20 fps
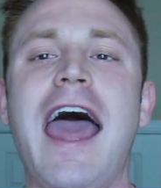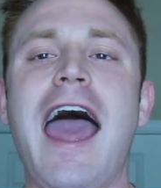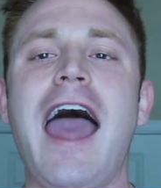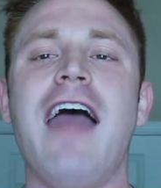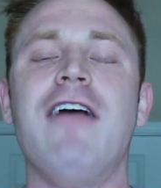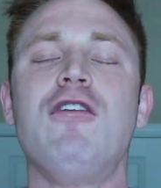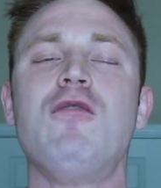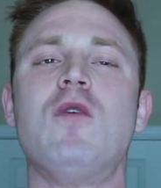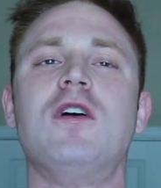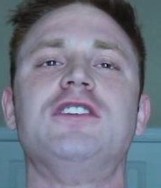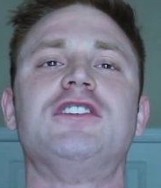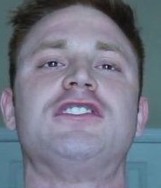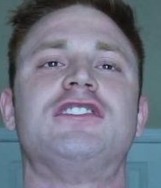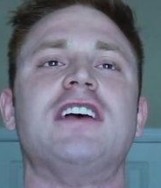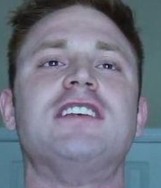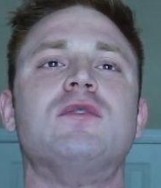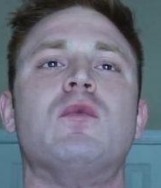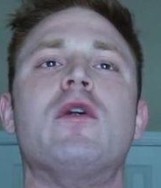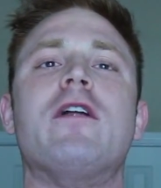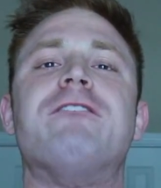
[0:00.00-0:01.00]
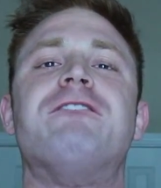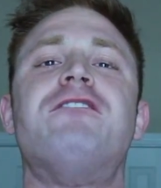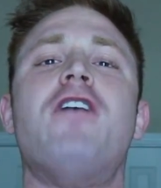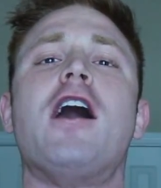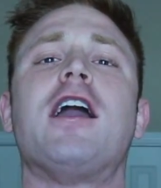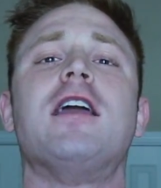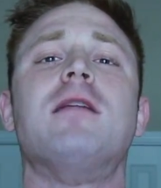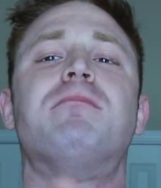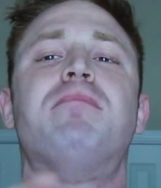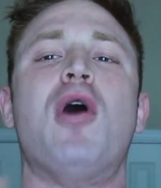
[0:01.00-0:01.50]
Everyone just doesn't want to
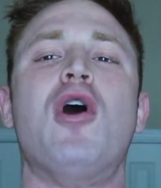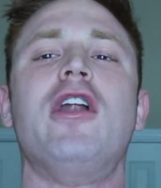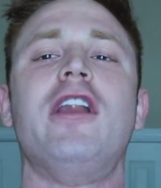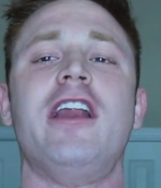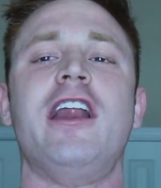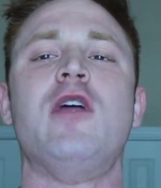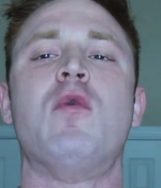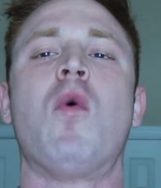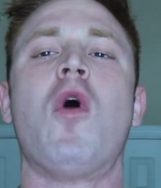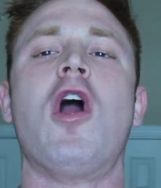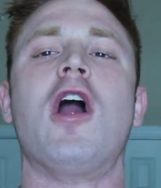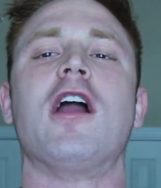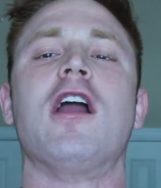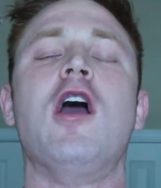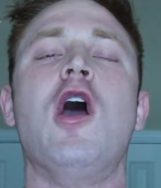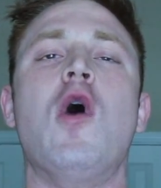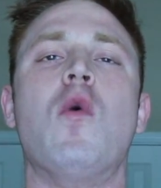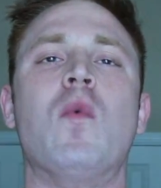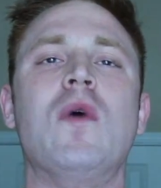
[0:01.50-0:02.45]
fucking put in any work.